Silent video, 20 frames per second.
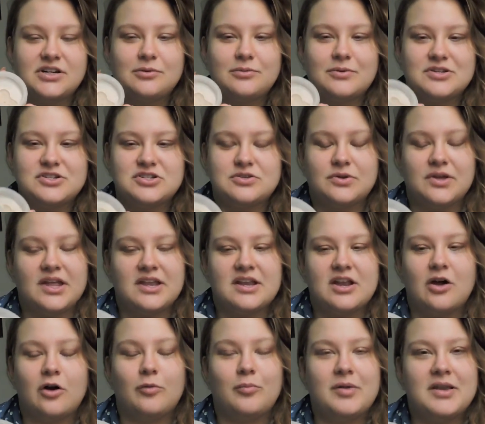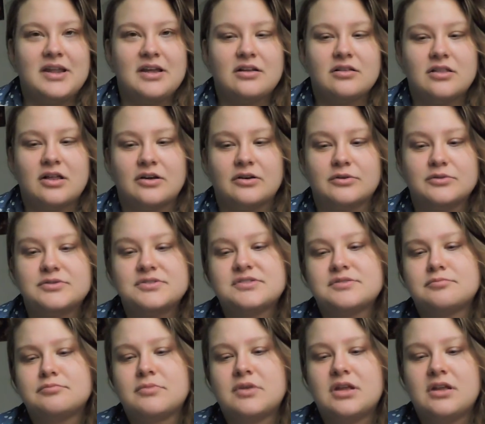which you can open and close
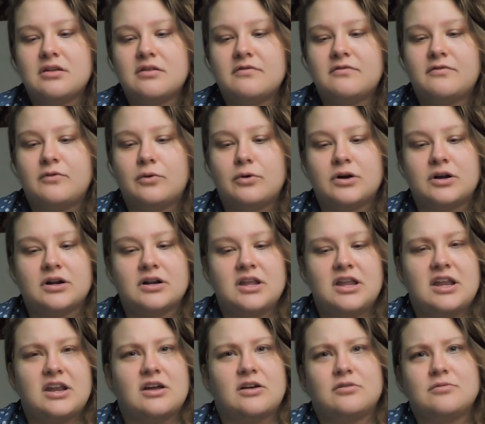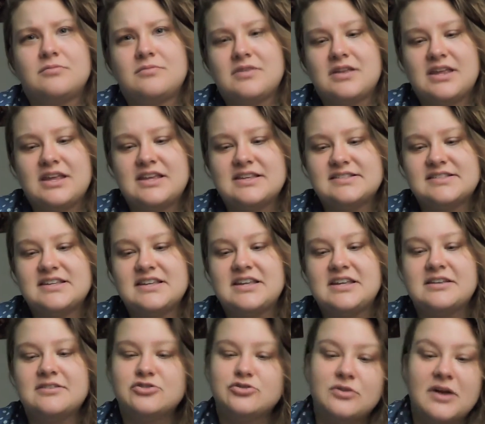for,
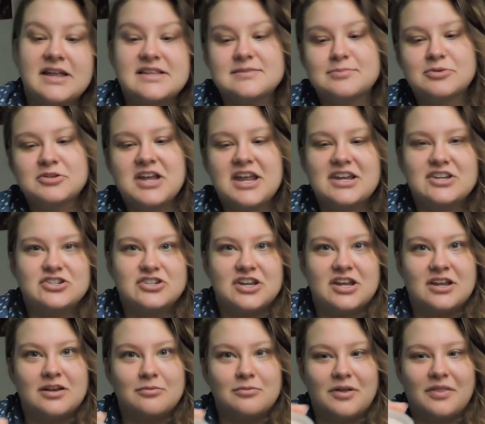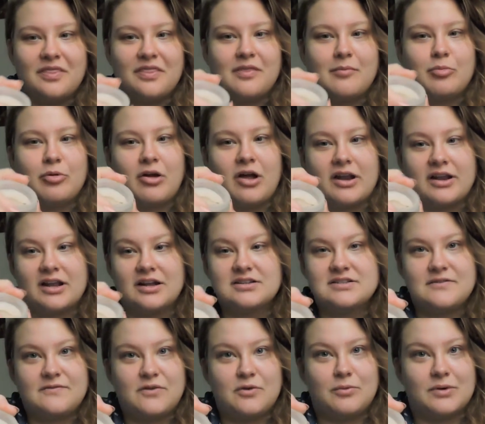easy transportation with the product.
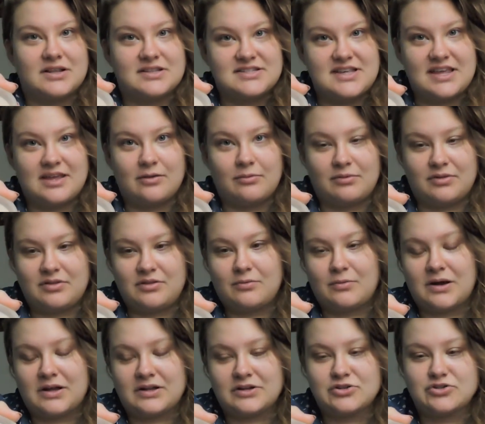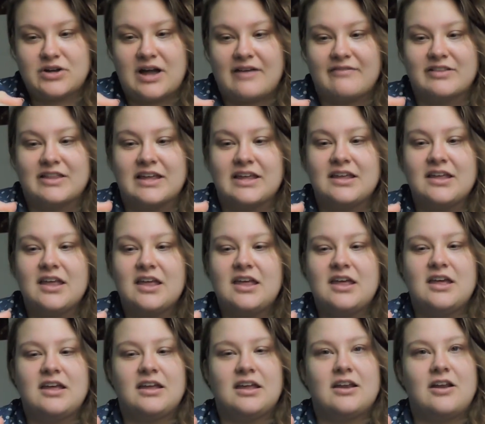If you want to take it with you while you're traveling,
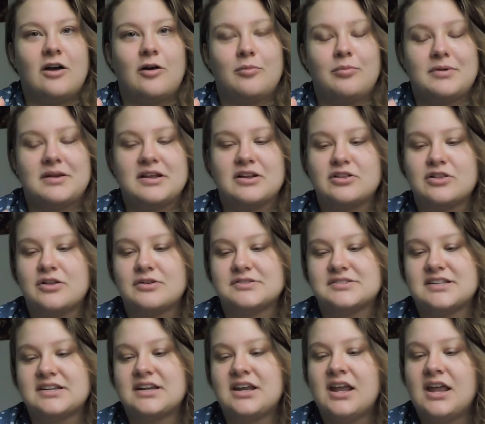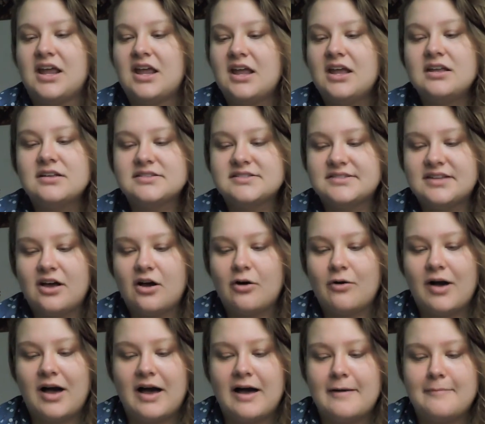you can open and close it.
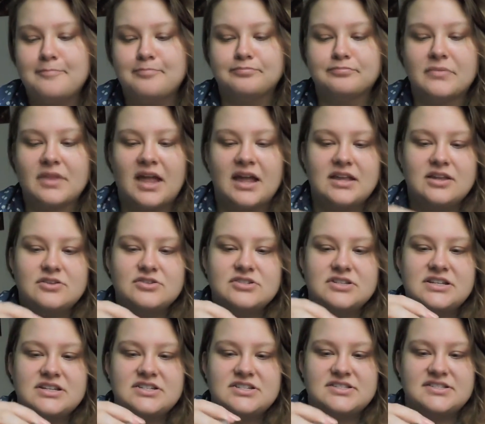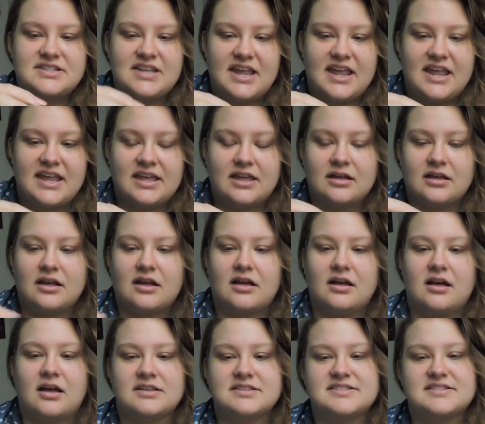So I usually just take
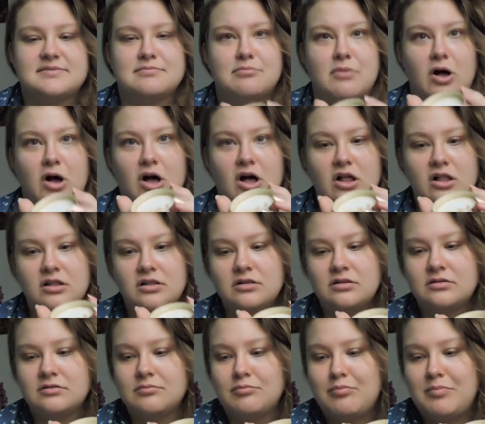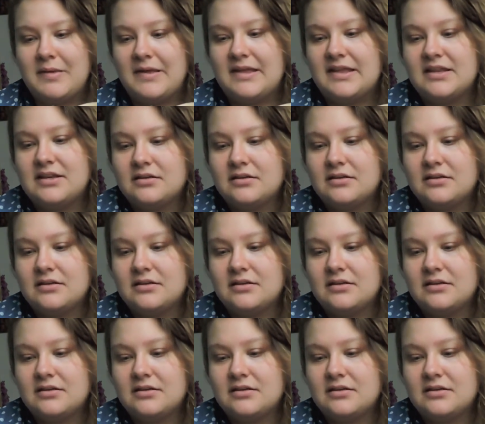a small bit,